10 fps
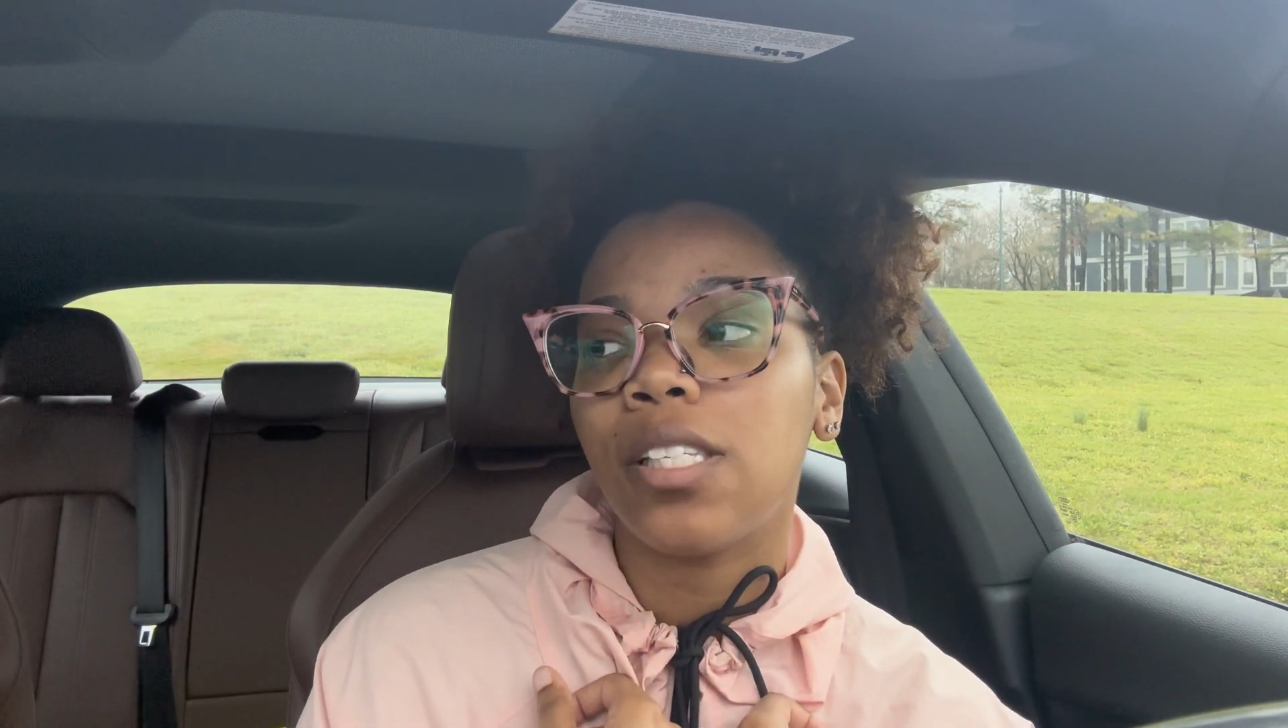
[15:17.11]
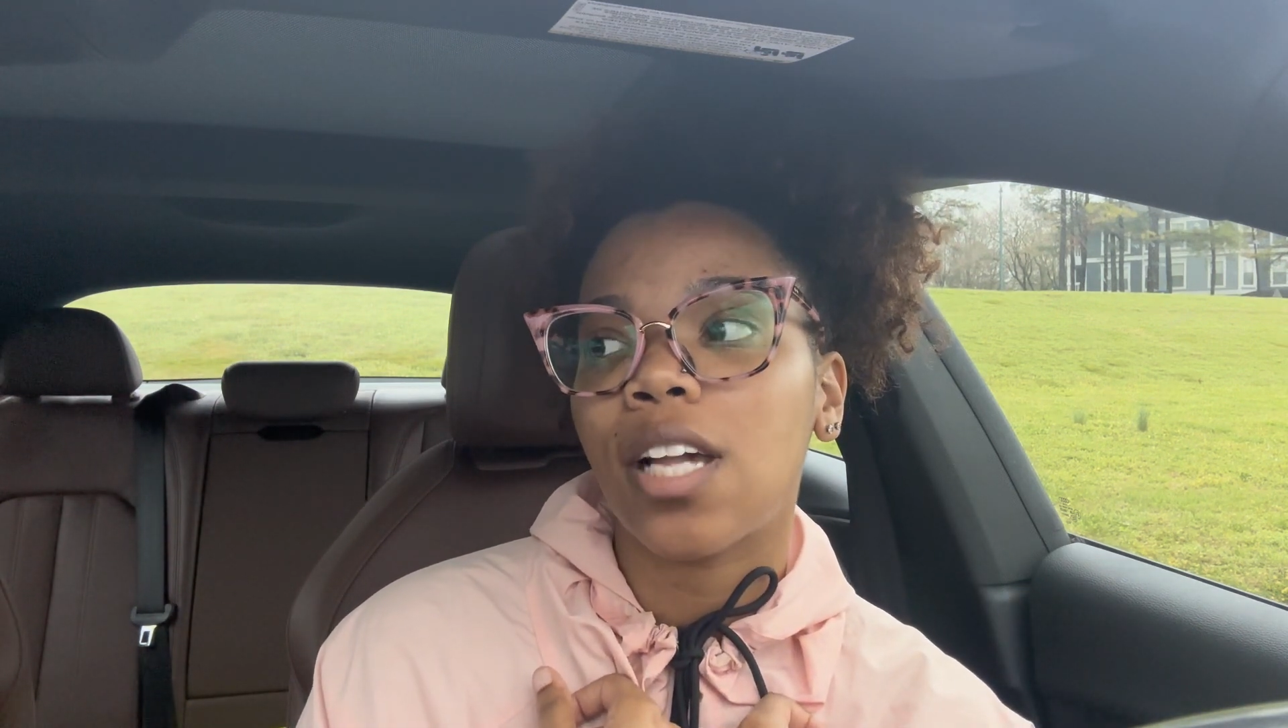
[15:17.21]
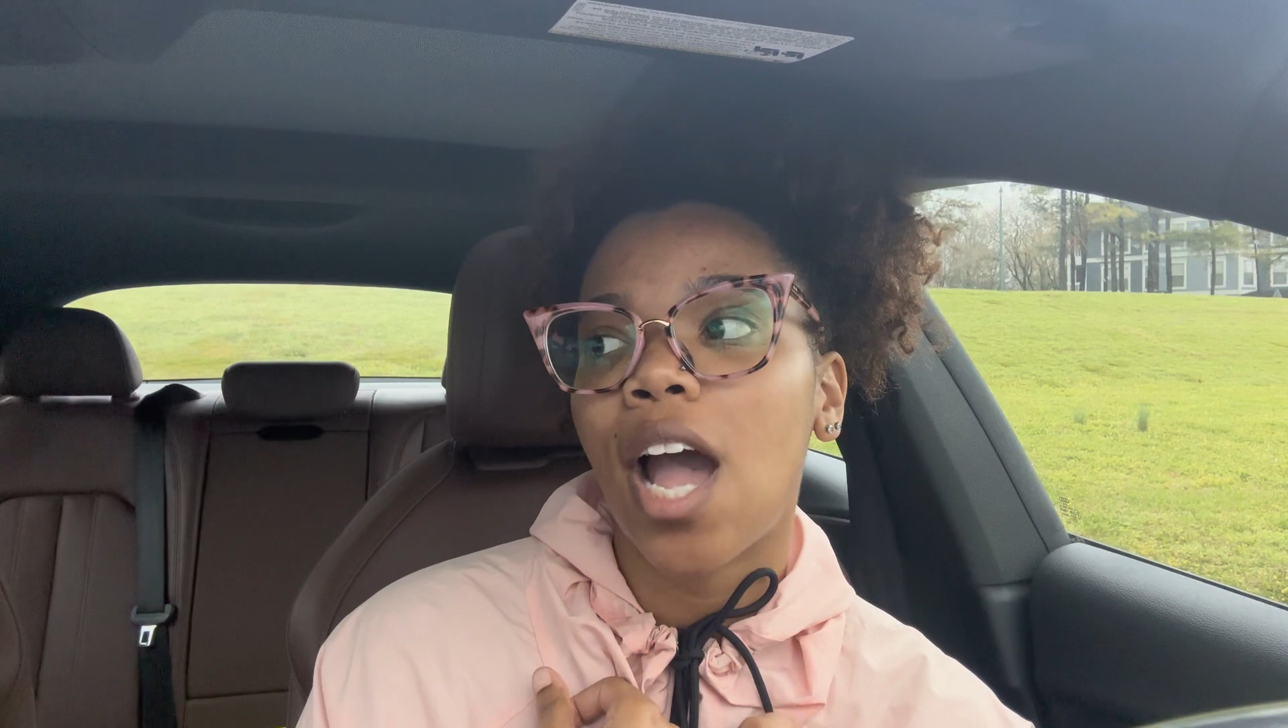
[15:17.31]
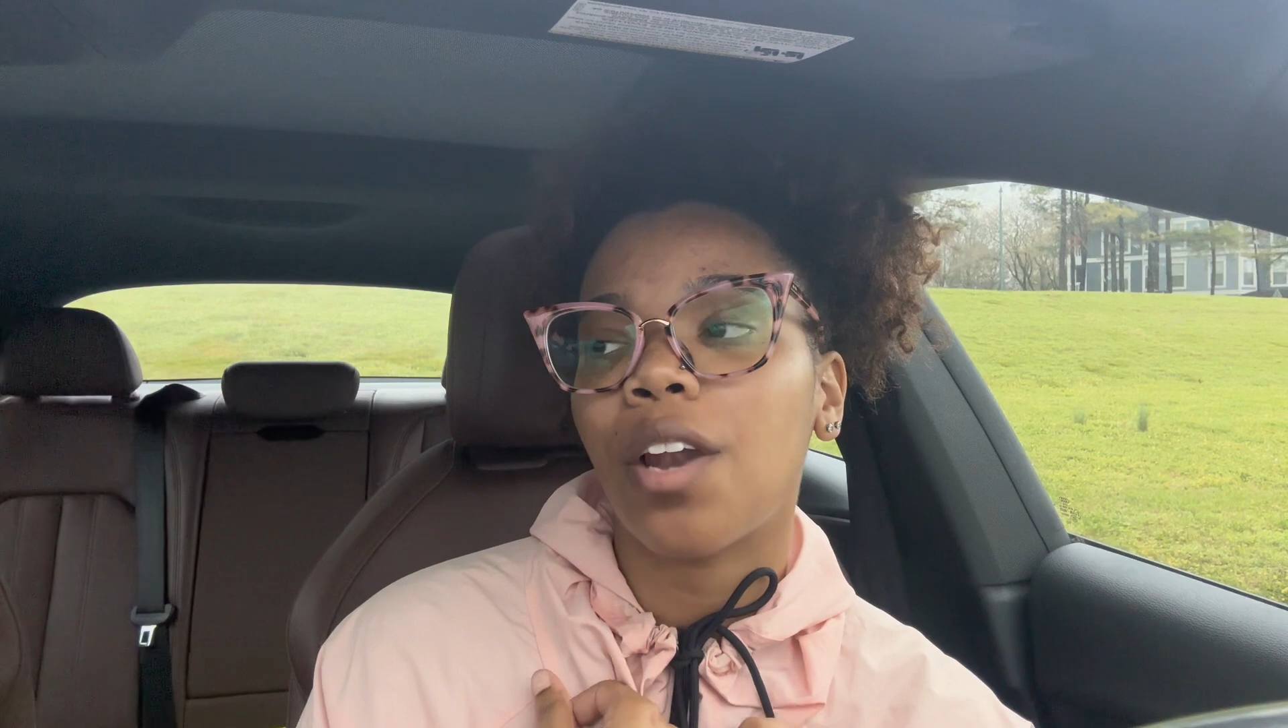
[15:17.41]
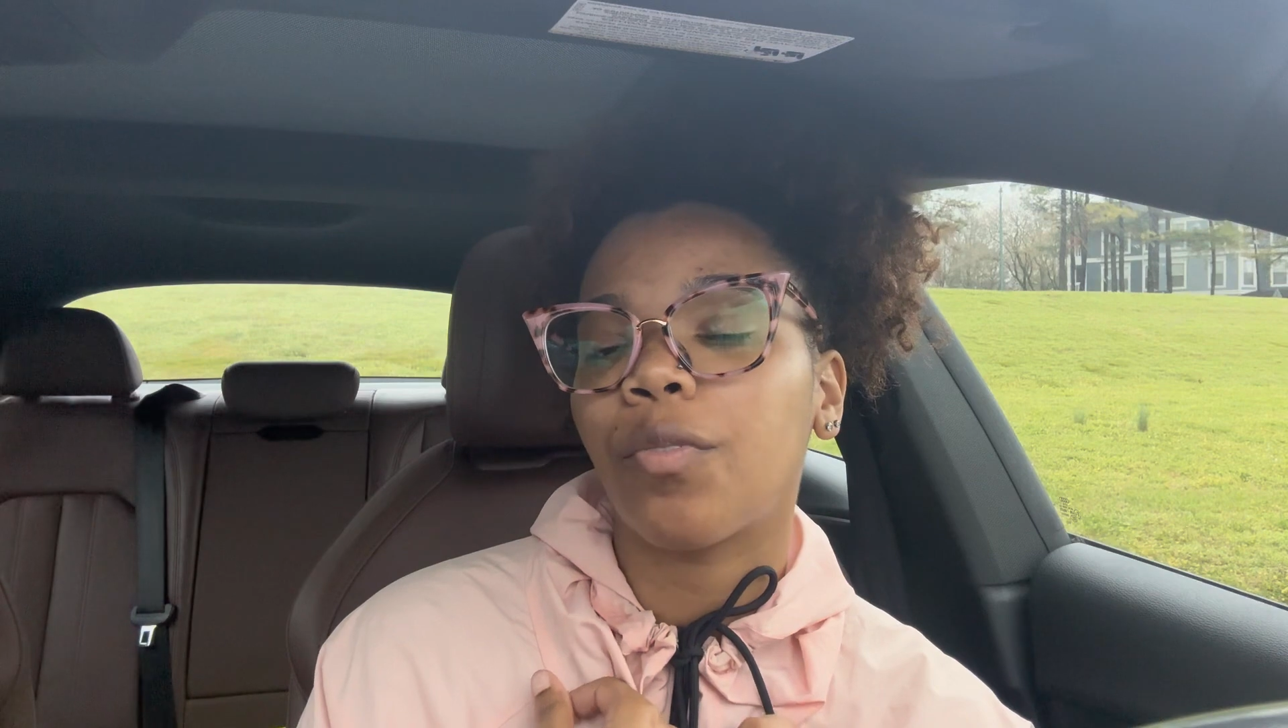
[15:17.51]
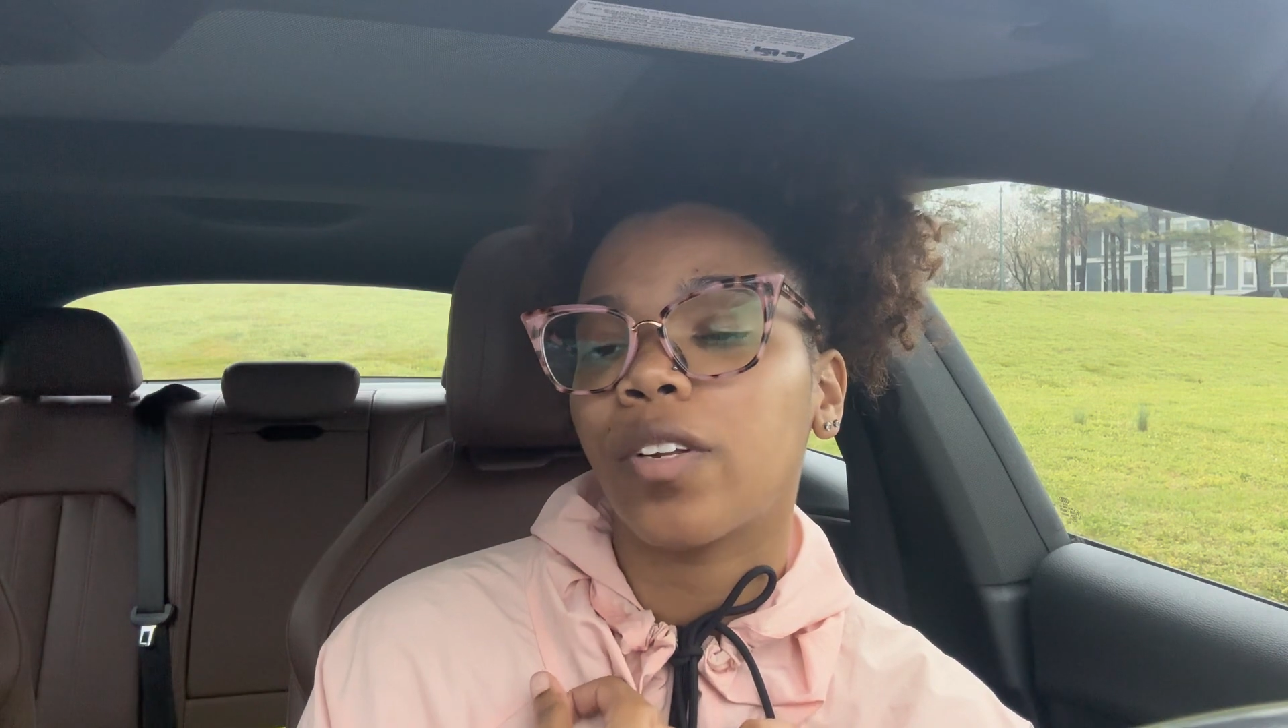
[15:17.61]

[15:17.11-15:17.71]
to kind of